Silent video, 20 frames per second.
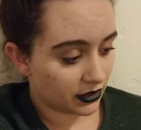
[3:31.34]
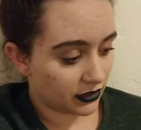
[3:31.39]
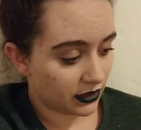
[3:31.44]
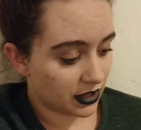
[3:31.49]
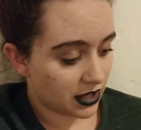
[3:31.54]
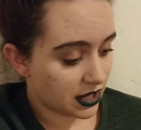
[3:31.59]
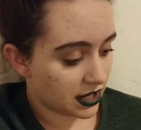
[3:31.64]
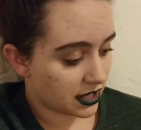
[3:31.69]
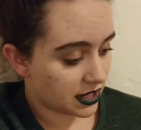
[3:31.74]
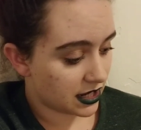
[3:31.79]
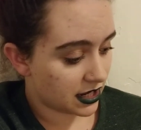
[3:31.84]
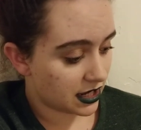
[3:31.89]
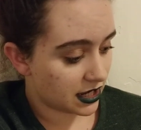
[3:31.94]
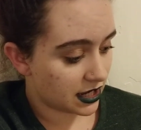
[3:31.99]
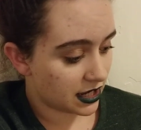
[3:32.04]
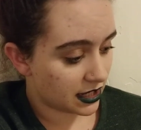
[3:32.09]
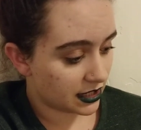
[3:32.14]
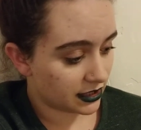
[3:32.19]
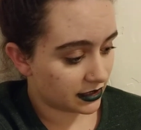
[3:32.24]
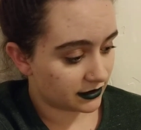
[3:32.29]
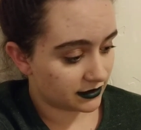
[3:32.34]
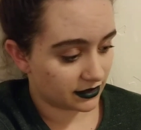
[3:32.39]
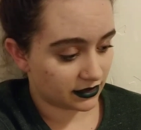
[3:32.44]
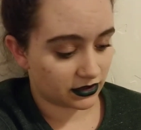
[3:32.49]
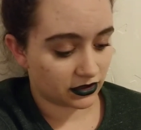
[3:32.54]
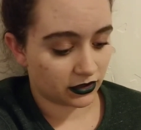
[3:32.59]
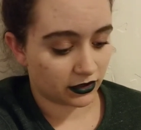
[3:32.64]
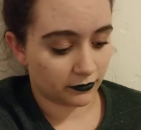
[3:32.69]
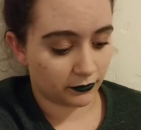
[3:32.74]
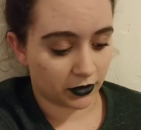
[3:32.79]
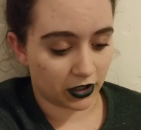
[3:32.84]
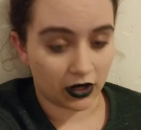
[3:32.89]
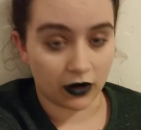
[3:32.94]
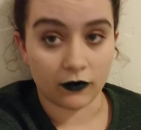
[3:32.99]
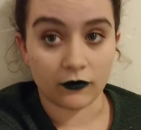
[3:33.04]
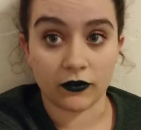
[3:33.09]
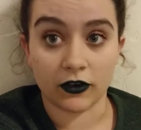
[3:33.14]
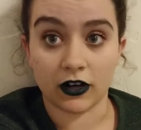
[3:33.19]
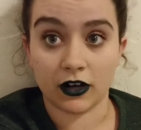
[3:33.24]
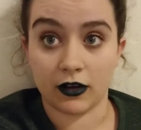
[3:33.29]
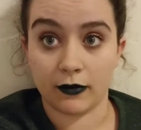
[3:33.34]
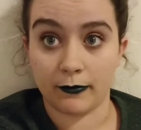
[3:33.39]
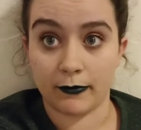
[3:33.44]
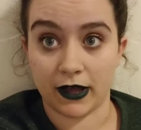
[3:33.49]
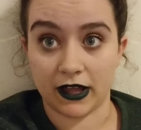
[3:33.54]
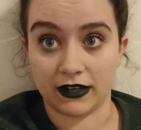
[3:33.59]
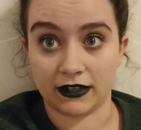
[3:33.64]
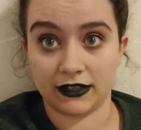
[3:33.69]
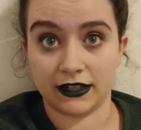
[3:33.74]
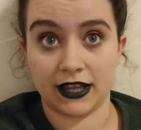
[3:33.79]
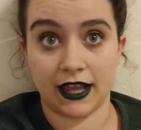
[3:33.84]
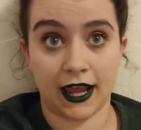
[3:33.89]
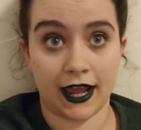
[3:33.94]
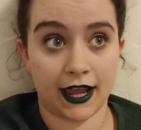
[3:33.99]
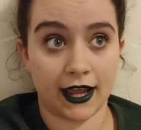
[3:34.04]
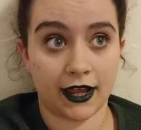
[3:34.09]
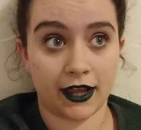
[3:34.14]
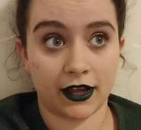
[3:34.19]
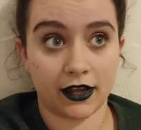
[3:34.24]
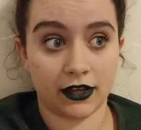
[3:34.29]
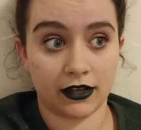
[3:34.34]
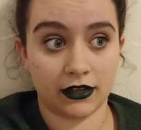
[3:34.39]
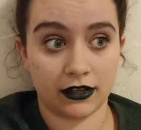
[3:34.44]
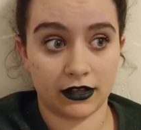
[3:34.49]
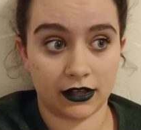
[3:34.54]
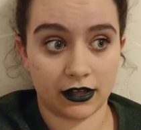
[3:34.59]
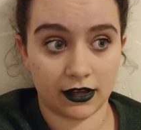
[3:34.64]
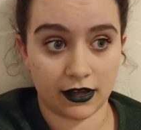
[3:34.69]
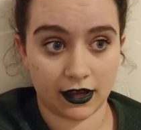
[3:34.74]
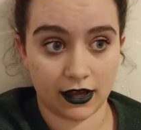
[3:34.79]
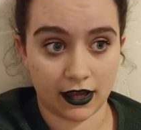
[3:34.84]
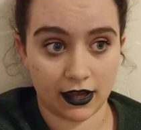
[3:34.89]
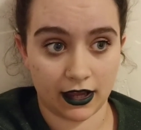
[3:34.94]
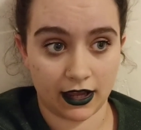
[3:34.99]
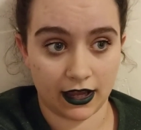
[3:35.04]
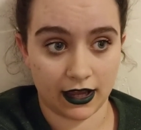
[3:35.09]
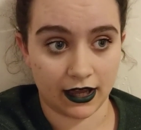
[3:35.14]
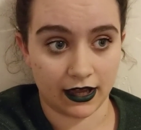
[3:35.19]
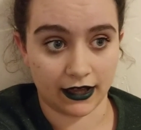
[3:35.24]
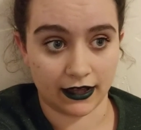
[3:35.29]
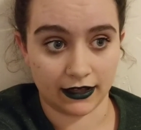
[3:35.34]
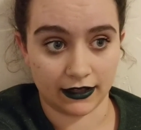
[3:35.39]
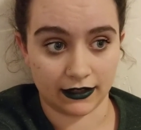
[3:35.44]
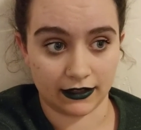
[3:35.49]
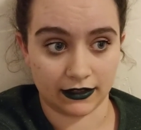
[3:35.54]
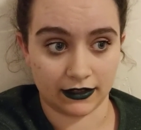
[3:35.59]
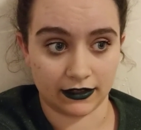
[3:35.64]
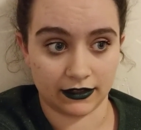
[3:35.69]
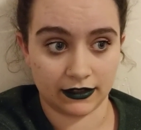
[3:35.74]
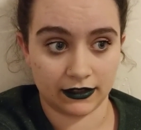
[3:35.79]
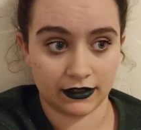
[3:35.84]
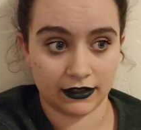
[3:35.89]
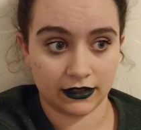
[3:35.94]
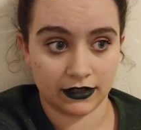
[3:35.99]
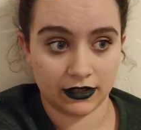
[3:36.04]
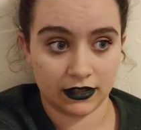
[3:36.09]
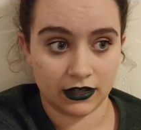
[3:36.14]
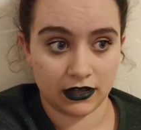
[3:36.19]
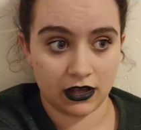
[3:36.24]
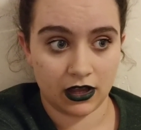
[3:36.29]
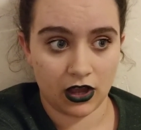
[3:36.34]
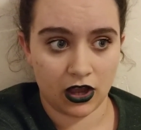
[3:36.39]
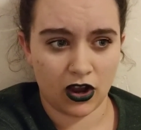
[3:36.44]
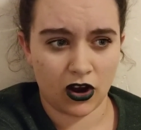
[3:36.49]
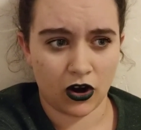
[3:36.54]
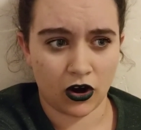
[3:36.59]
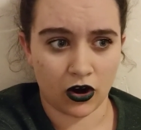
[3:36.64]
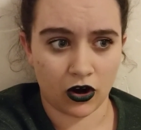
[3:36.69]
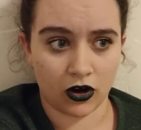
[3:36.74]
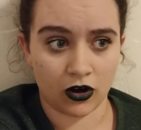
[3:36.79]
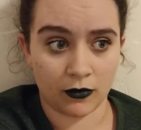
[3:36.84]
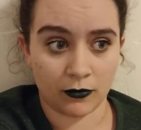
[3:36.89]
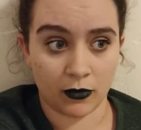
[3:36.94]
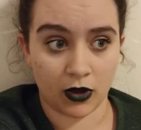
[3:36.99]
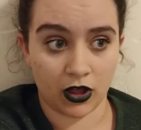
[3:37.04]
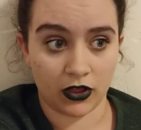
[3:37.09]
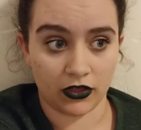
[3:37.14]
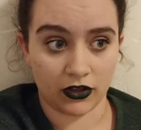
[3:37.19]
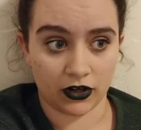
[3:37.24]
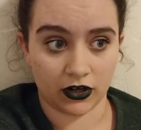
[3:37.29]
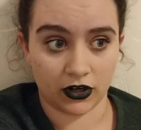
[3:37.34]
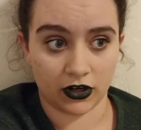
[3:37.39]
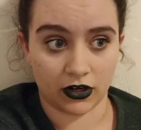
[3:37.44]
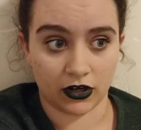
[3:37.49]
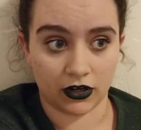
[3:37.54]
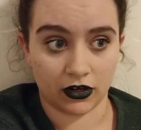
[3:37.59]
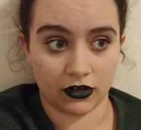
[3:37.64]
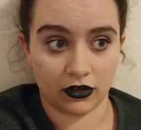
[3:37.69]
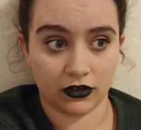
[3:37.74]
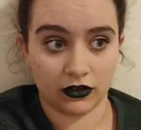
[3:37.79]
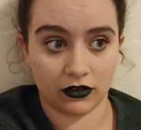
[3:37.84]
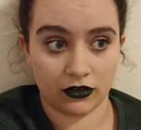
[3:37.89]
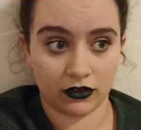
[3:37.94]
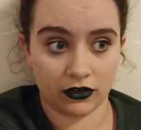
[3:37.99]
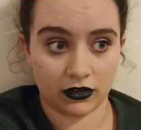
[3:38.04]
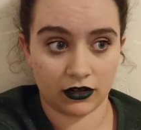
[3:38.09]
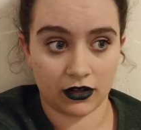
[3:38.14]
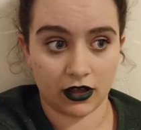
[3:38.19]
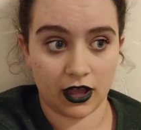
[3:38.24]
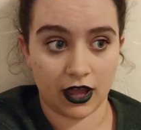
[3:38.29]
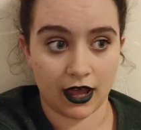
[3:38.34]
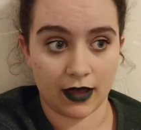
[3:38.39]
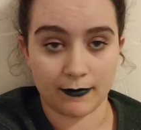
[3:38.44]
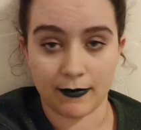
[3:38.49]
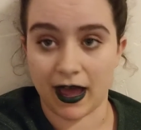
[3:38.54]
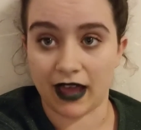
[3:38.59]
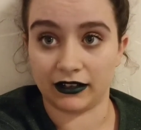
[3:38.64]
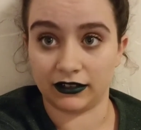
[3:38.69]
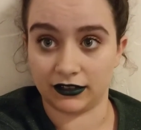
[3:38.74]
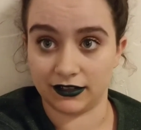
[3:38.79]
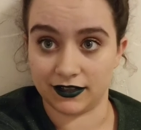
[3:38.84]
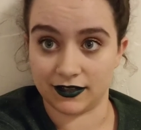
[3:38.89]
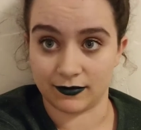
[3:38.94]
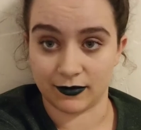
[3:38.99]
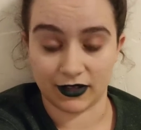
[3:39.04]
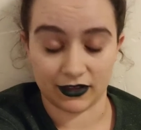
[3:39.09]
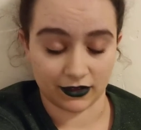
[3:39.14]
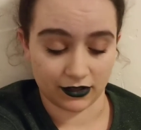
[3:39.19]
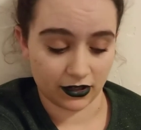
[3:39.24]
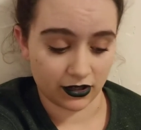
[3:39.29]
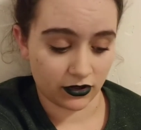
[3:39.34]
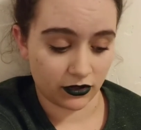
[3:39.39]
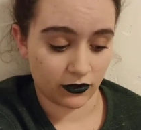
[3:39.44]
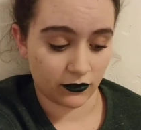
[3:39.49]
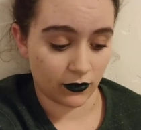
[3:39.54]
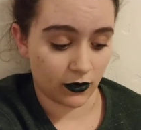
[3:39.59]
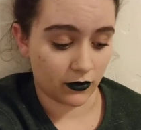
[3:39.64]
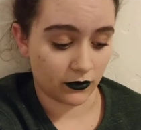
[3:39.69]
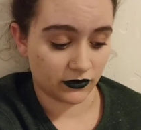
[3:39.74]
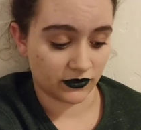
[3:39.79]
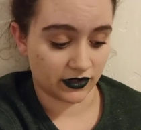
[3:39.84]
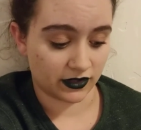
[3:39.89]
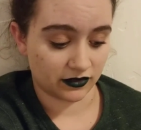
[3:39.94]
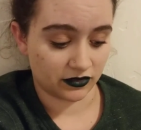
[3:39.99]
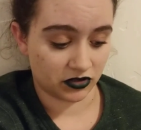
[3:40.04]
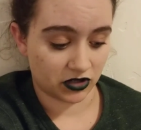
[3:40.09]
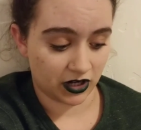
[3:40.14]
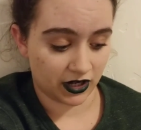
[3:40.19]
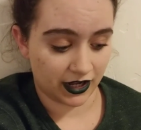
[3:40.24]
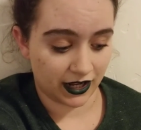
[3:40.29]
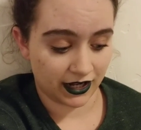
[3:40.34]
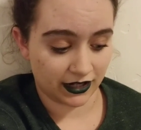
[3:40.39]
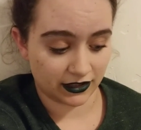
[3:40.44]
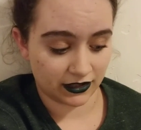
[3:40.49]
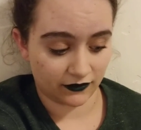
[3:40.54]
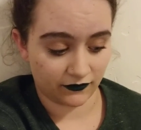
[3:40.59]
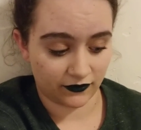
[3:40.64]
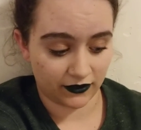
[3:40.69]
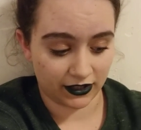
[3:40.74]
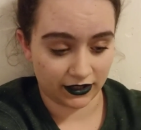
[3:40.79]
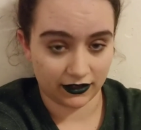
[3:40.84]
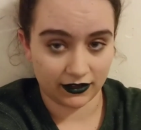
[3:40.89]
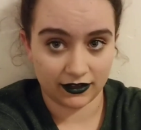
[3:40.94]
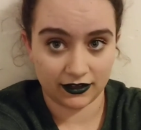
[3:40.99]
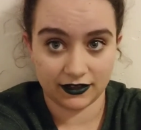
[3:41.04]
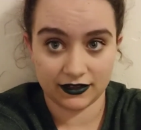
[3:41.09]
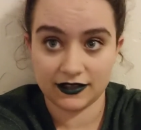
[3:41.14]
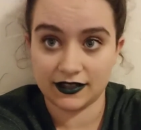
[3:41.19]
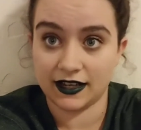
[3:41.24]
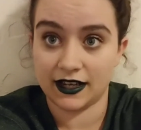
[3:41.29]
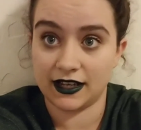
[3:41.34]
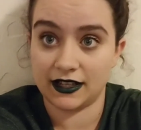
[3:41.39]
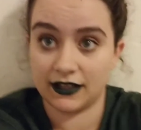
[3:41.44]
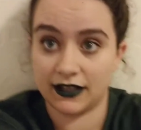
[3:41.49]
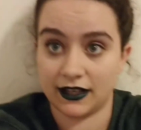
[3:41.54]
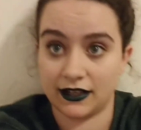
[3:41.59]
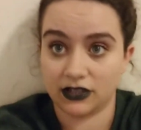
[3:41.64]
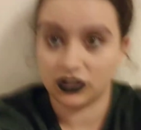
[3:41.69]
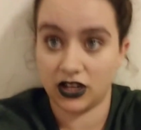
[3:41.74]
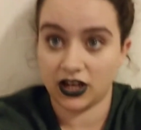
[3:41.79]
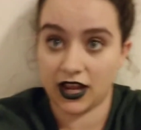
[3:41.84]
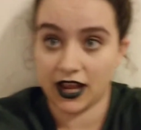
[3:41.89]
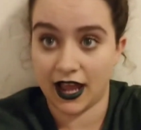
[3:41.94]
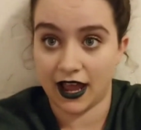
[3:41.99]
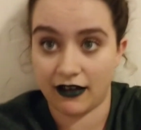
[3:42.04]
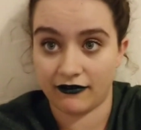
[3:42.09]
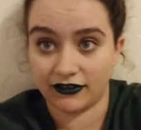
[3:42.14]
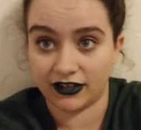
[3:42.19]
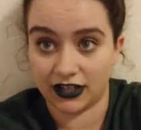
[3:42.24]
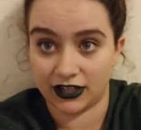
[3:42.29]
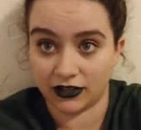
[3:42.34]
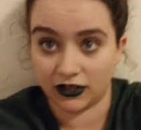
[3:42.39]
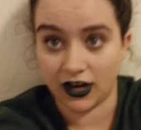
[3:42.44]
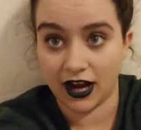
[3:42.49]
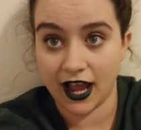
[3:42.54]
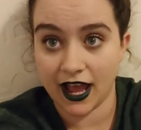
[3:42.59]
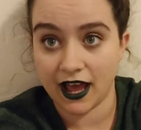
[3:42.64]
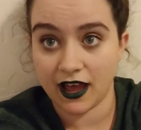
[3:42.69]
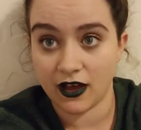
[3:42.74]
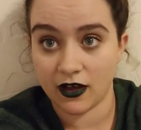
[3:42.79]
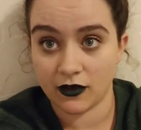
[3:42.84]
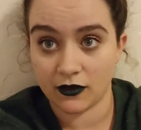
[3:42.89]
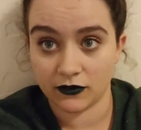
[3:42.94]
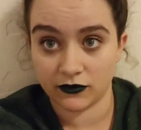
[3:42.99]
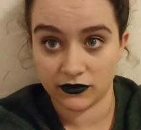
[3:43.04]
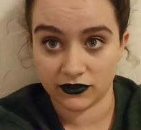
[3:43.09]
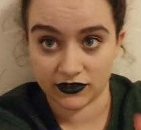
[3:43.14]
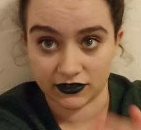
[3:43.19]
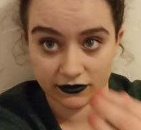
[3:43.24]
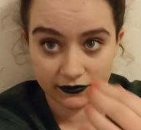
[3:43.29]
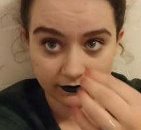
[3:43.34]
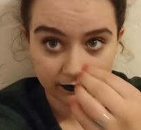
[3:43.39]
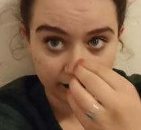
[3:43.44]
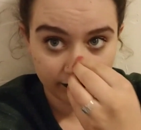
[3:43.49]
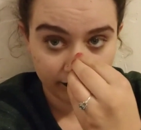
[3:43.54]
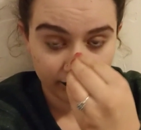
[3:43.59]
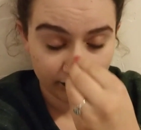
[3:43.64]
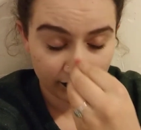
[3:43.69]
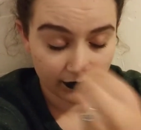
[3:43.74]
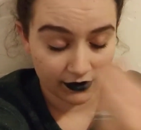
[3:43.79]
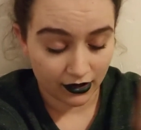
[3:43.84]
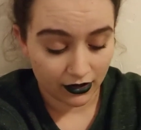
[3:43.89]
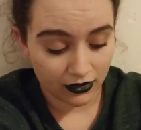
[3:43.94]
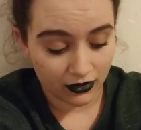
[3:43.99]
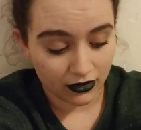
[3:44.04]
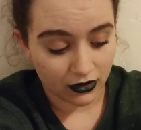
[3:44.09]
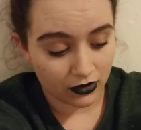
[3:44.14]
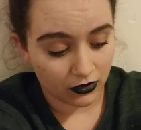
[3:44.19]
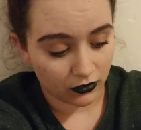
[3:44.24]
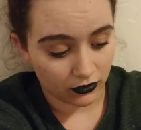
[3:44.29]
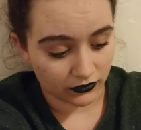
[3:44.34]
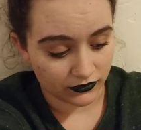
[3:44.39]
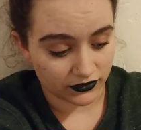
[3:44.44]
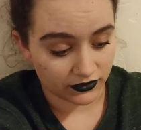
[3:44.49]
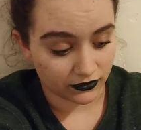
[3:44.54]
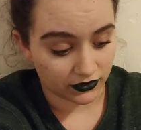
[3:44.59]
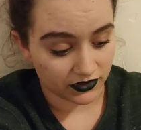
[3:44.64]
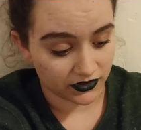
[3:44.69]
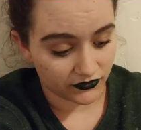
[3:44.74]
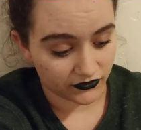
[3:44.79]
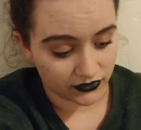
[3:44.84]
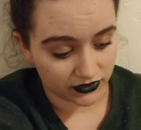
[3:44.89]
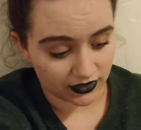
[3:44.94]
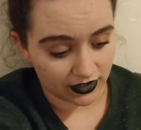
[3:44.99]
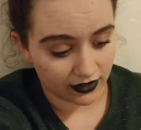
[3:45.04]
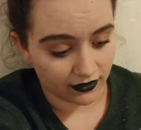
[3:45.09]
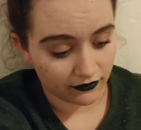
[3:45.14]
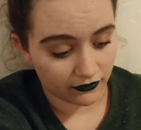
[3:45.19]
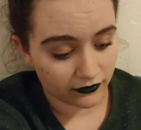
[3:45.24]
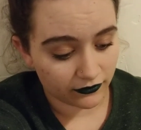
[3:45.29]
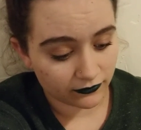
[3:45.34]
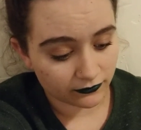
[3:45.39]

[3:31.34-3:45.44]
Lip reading: He and his sister bring over a bundt cake, and her mother, Madeline's mother, throws this gigantic fit saying that she can't have it in her house and all sorts of stuff.